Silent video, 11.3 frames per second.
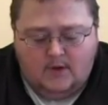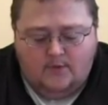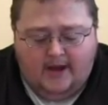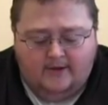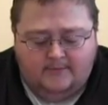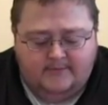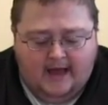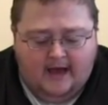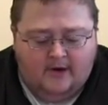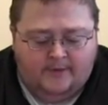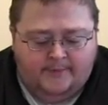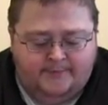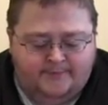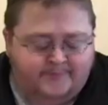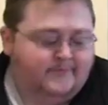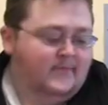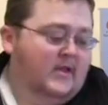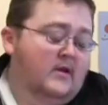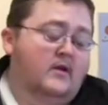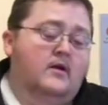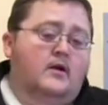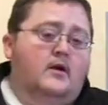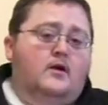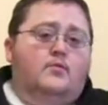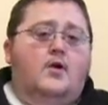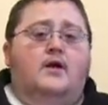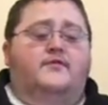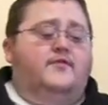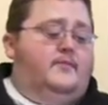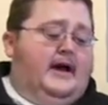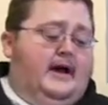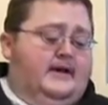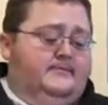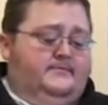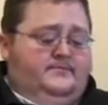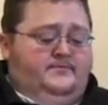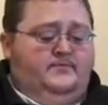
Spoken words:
Well, now, right off the bat,